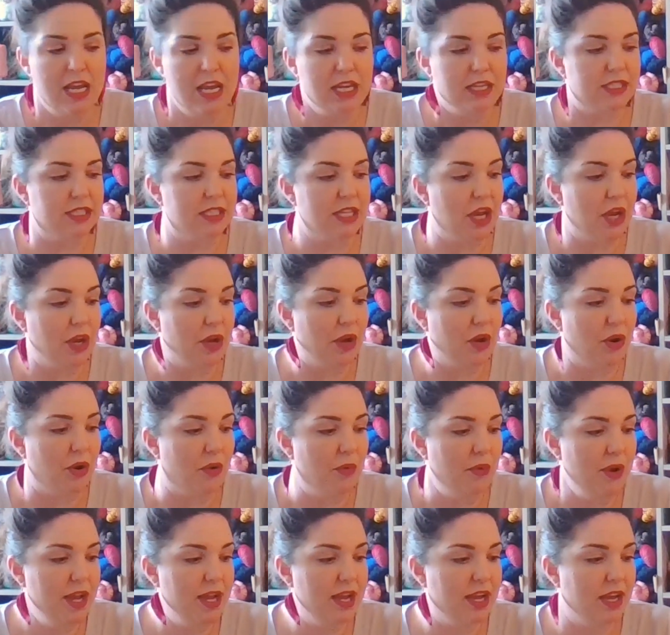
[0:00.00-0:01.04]

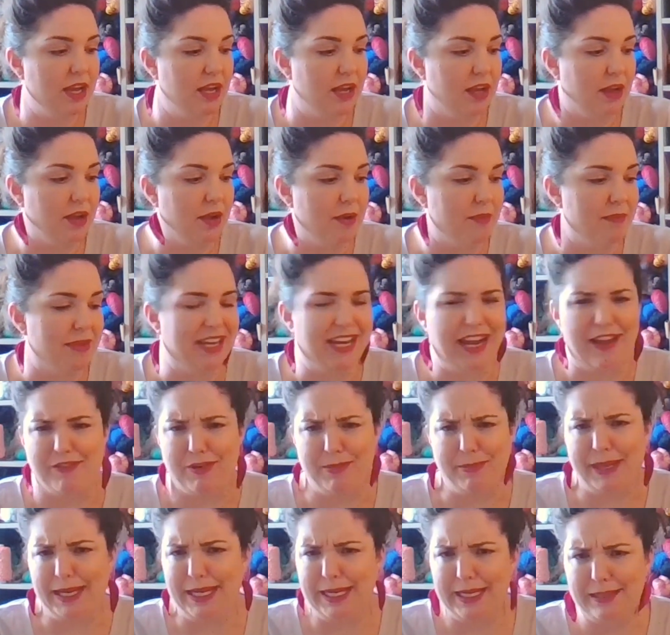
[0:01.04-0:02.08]
So, and
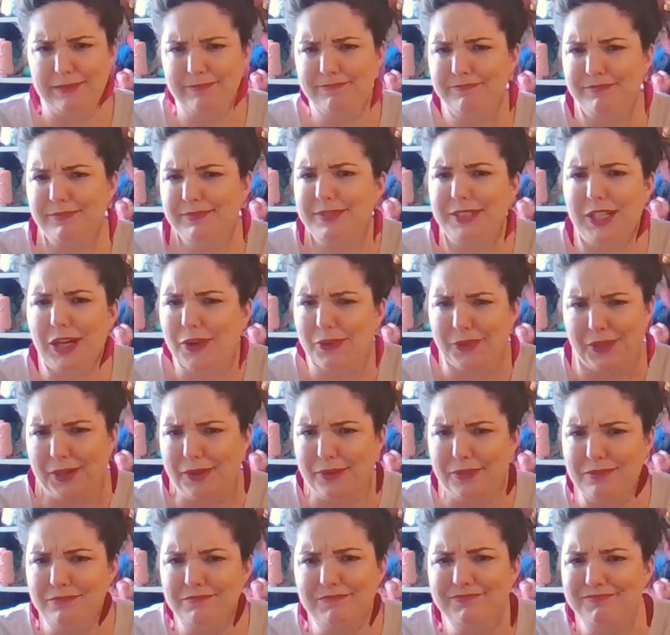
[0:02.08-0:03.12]
everybody, y'all
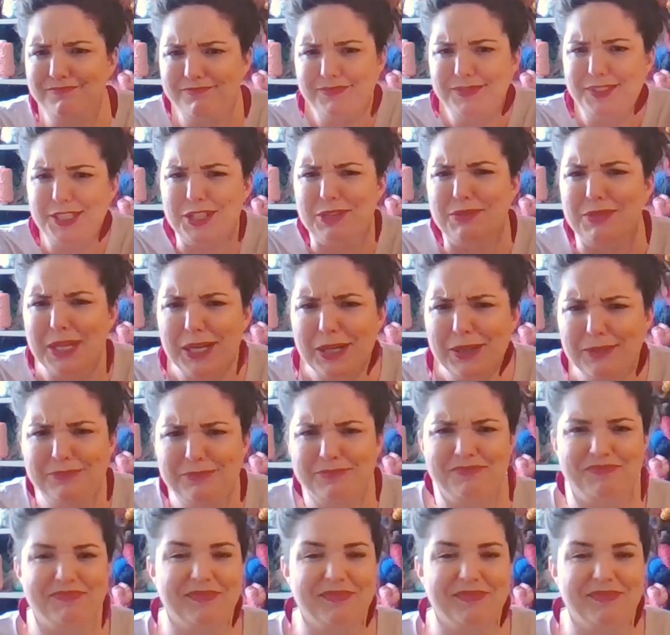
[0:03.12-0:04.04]
know, you know,